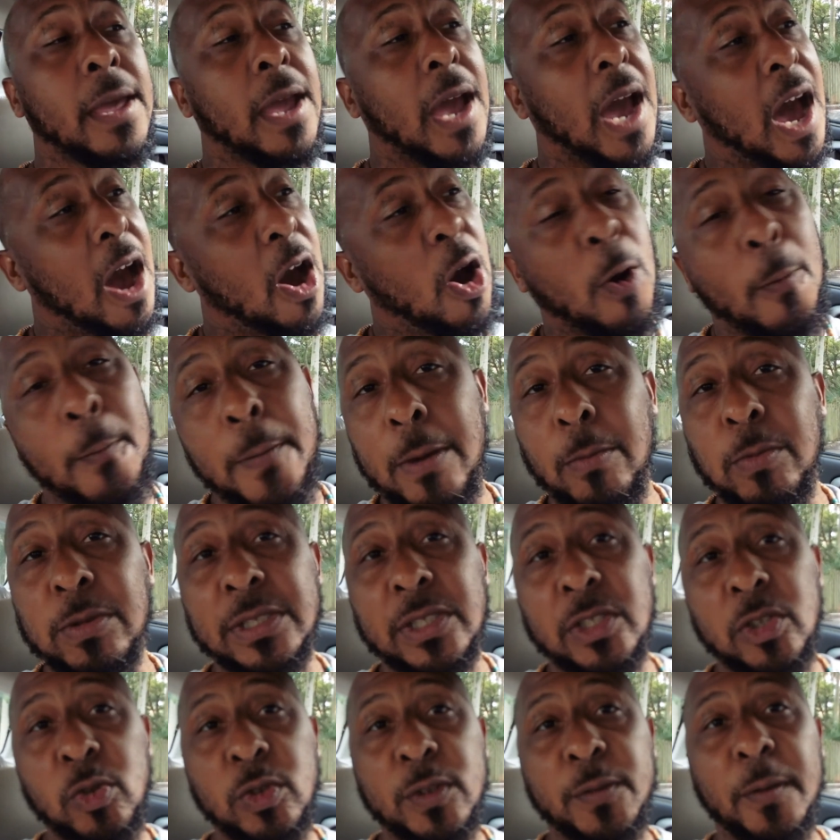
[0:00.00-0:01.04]
I hope it
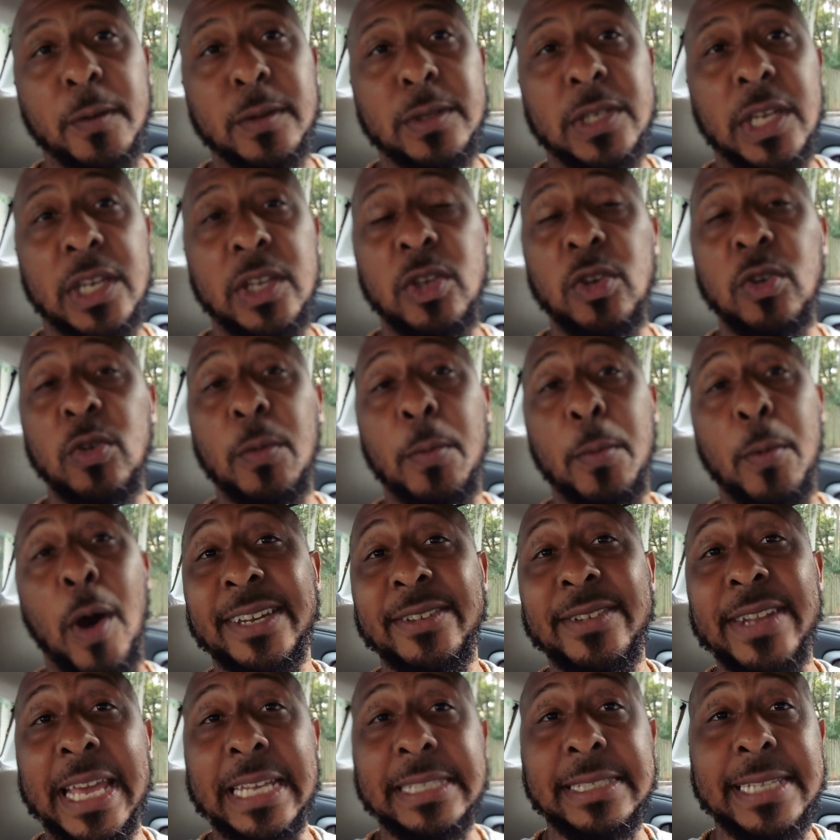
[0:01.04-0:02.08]
was useful to you. Till
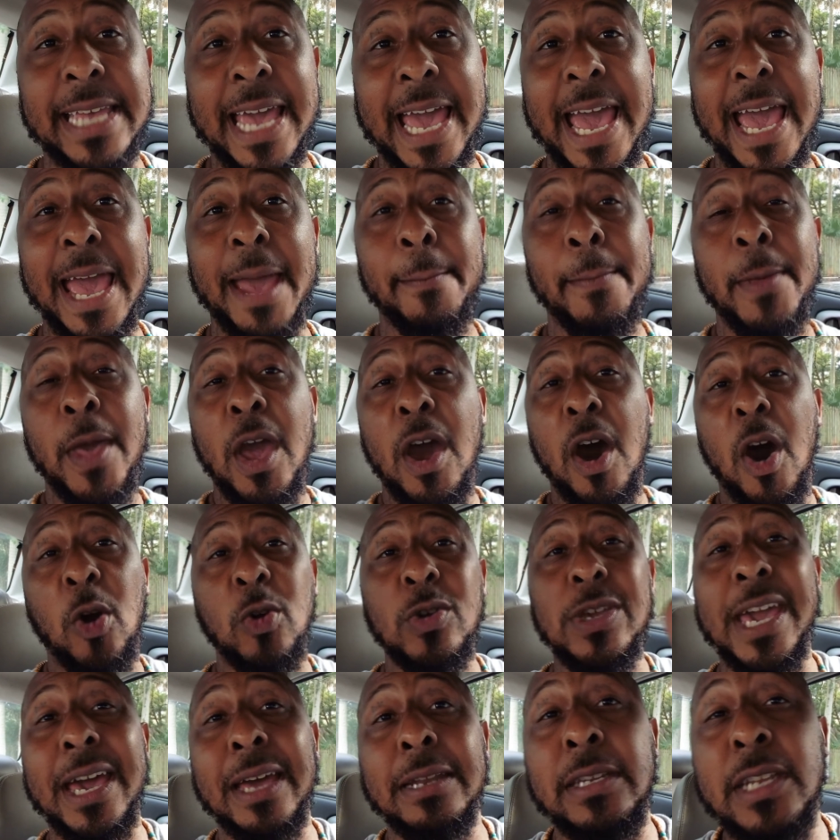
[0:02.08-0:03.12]
next time. Oh
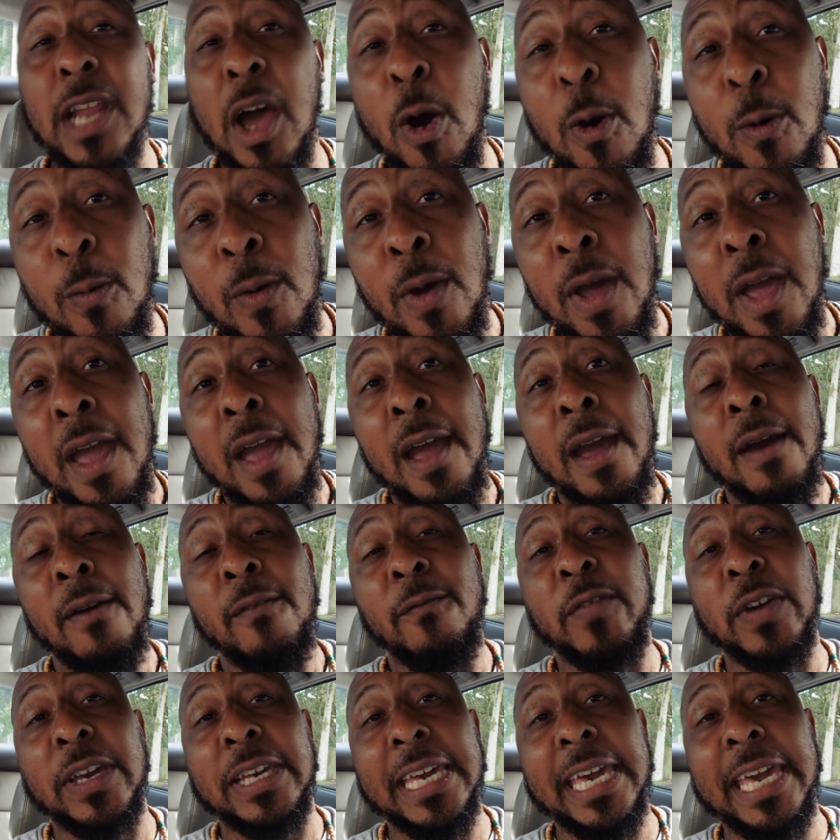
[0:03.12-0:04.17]
yeah, don't
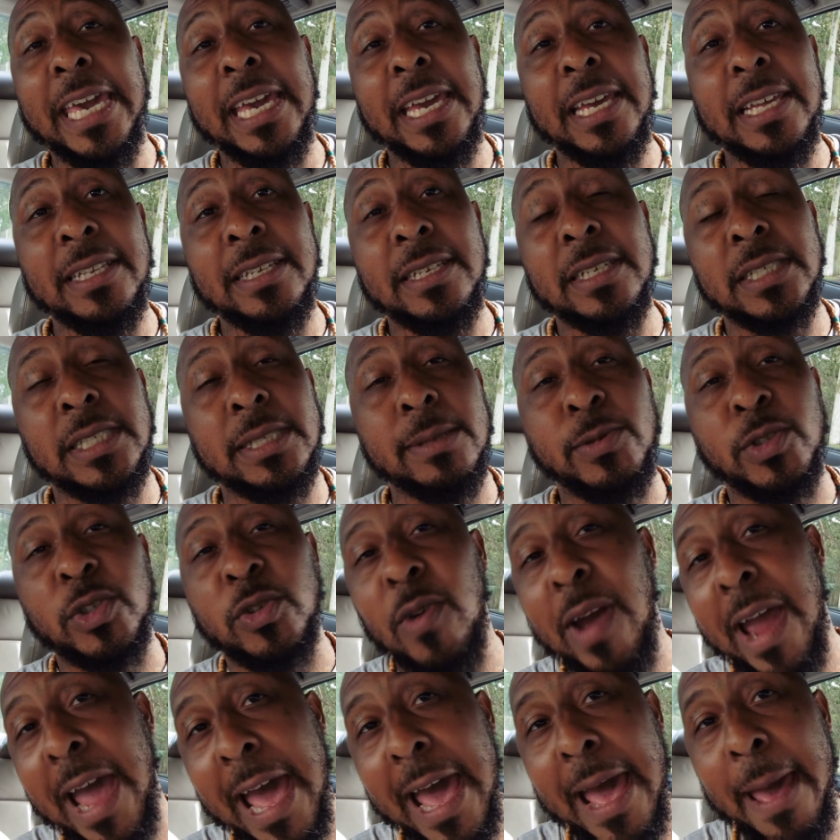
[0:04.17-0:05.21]
forget to
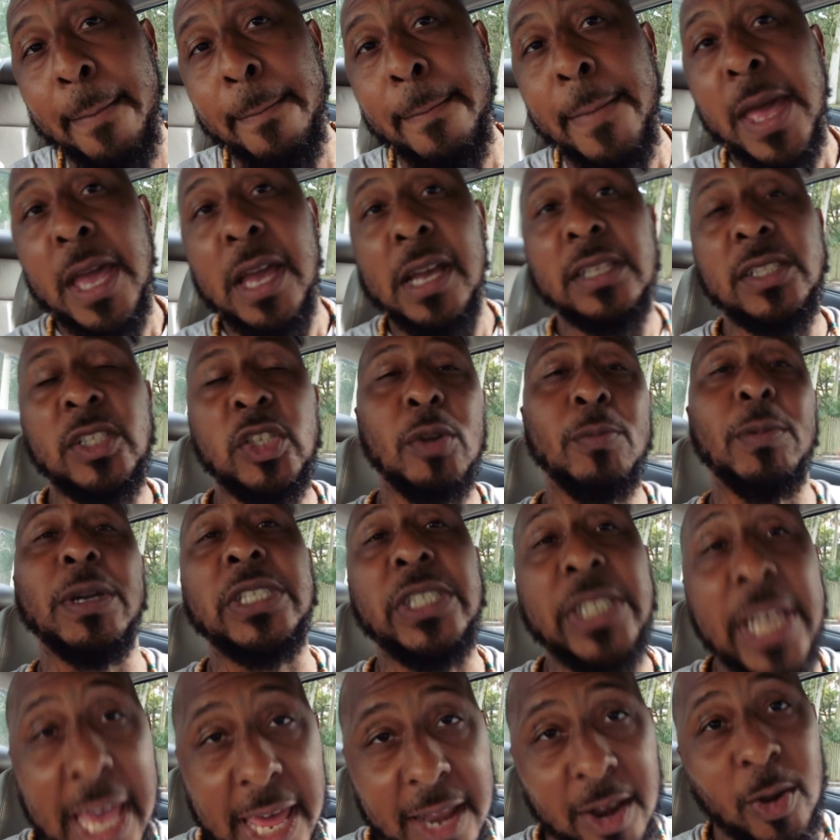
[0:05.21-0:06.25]
subscribe to my
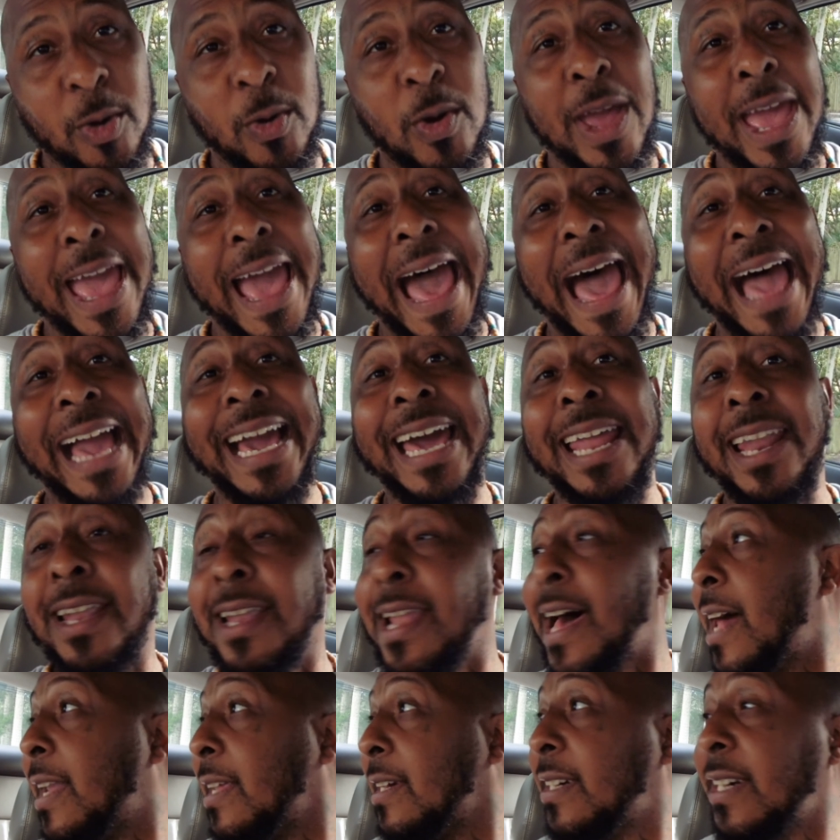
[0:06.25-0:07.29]
channel. I got a
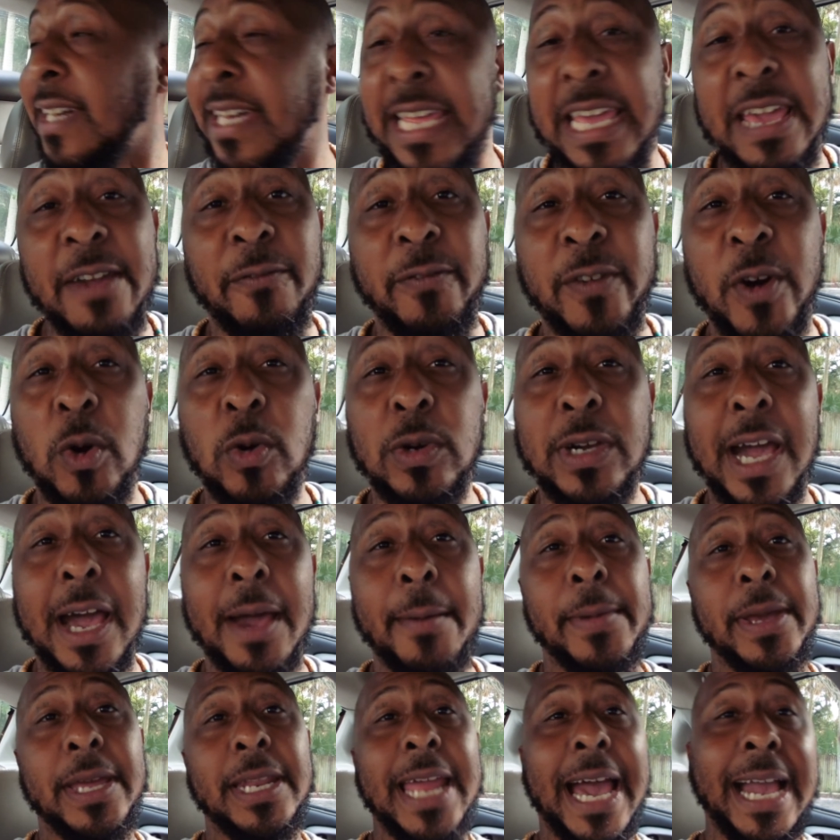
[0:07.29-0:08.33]
lot of good info
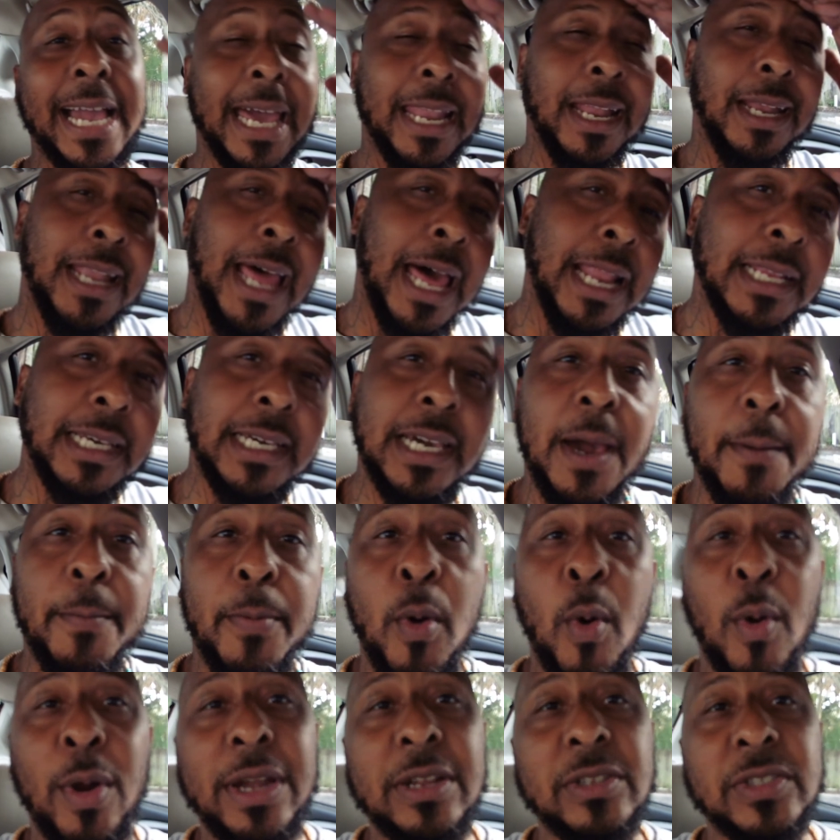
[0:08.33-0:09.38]
coming. I got a lot of good
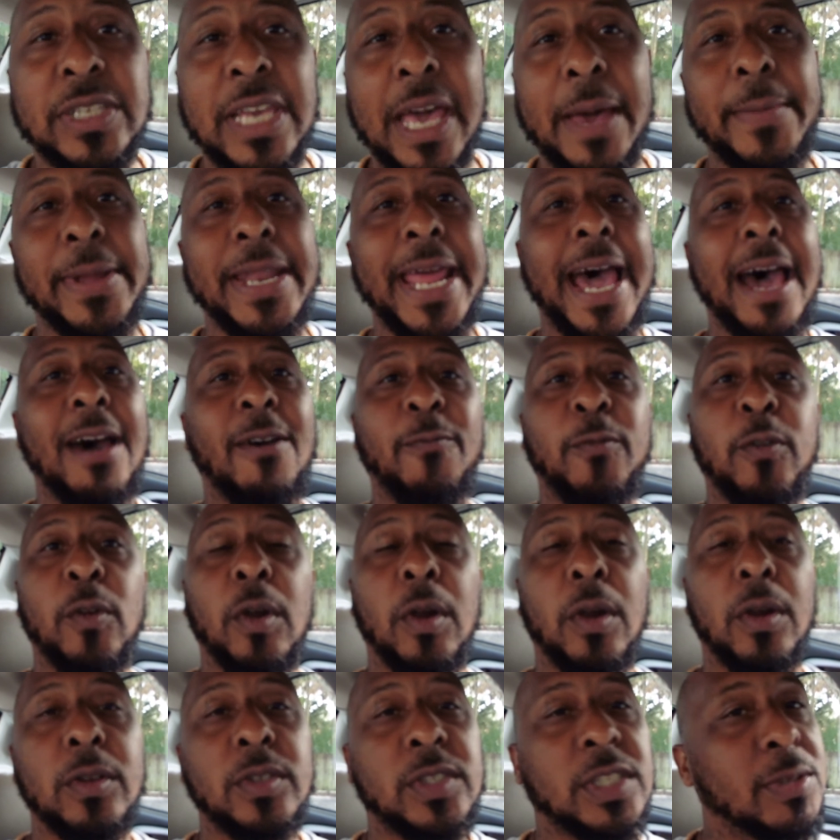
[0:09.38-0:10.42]
pointers coming out
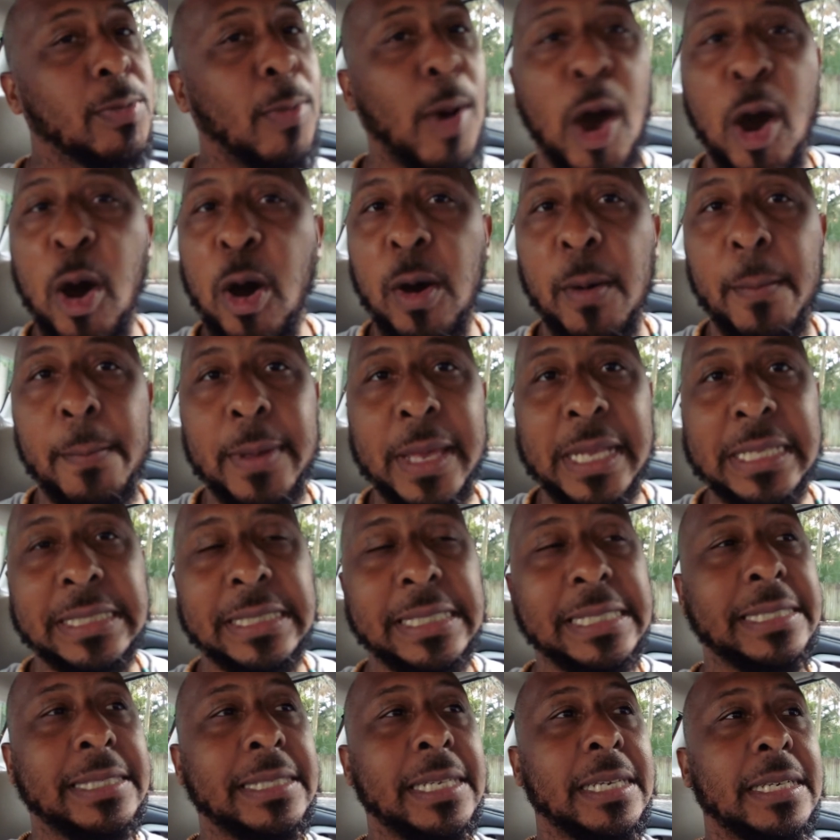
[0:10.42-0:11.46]
for small
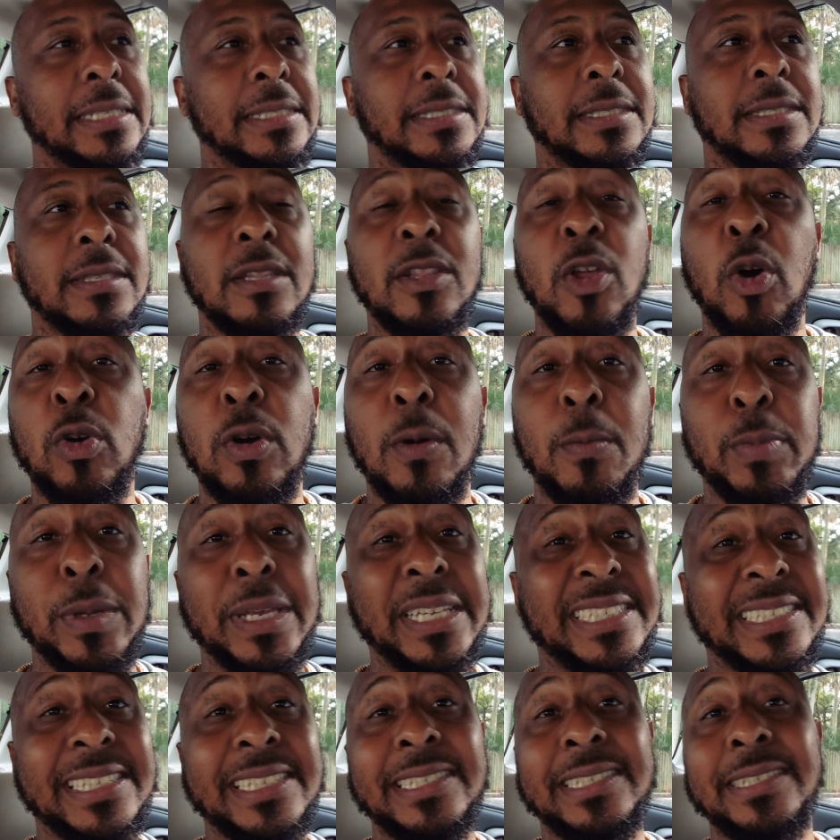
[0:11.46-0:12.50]
businesses, local
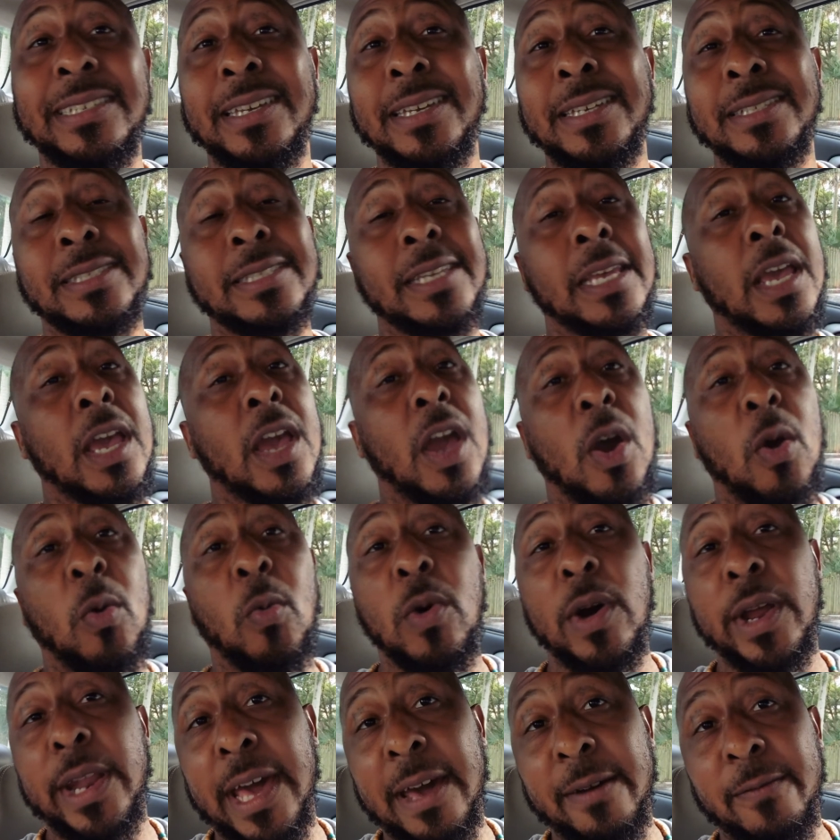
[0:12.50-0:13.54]
businesses,
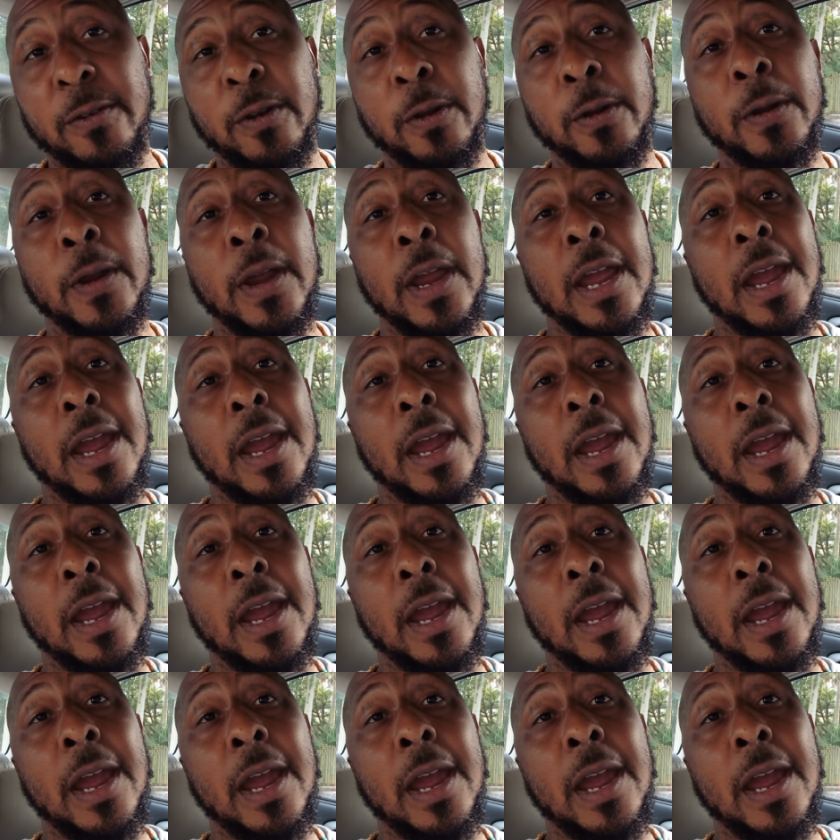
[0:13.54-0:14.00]
whatever.